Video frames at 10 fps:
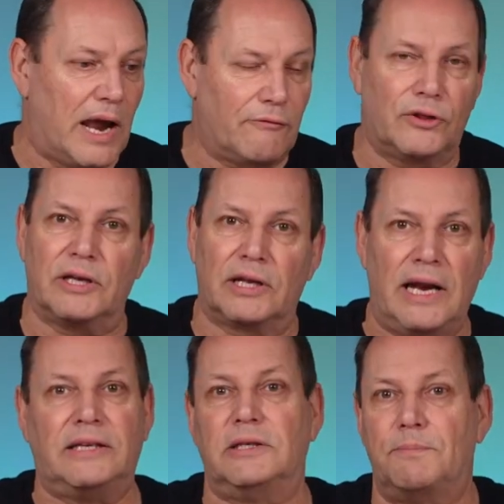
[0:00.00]
Everything
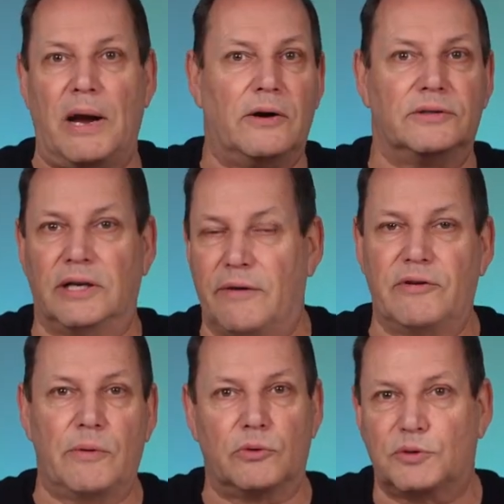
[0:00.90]
connected, paired, did
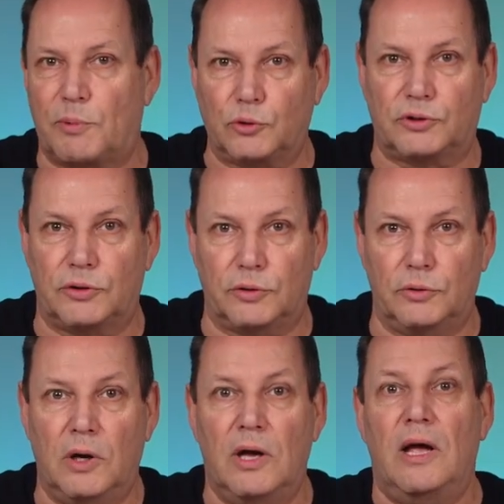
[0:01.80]
everything it was supposed to do,